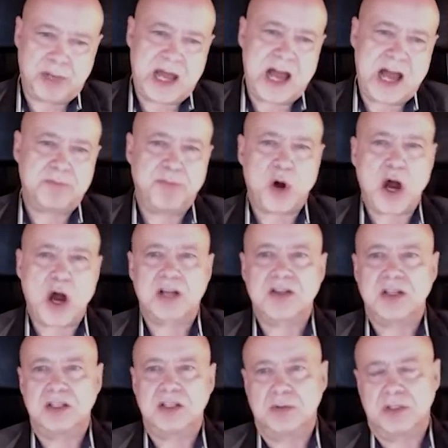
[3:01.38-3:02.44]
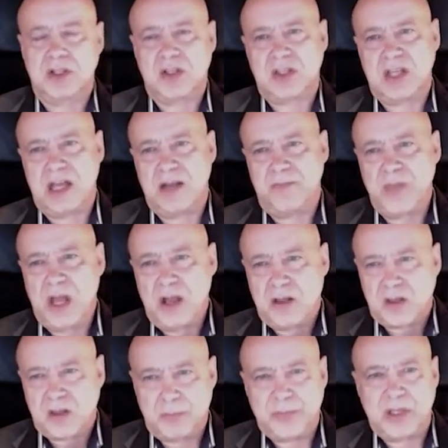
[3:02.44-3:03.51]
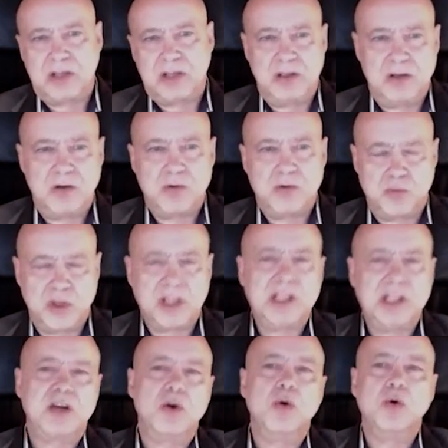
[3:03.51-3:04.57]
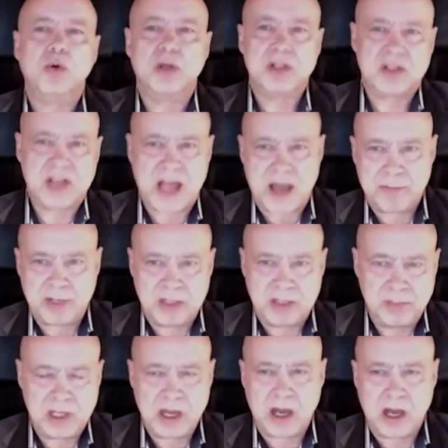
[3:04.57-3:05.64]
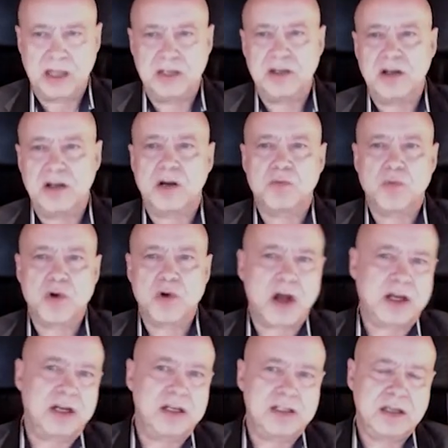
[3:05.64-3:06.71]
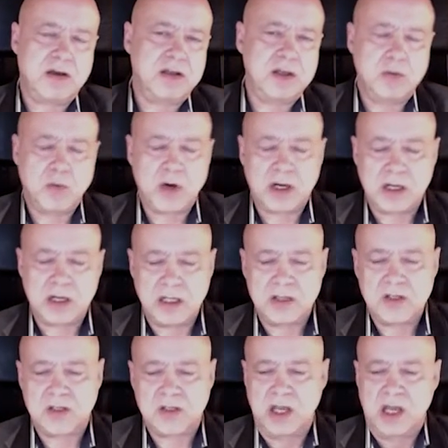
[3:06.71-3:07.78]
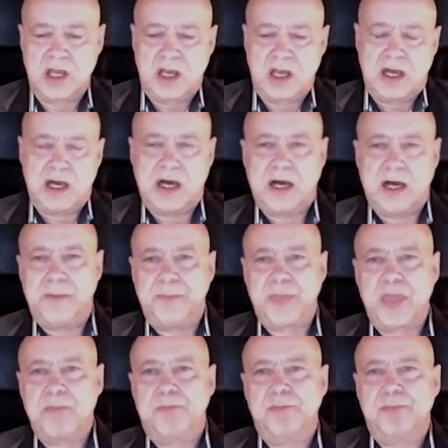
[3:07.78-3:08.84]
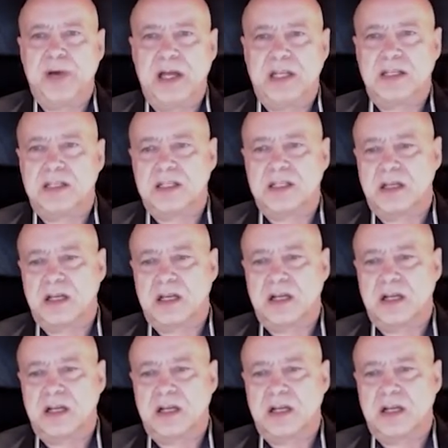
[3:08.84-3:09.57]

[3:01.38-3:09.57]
black box into it, to say something really cool is happening behind here, and we're not going to tell you what it is. But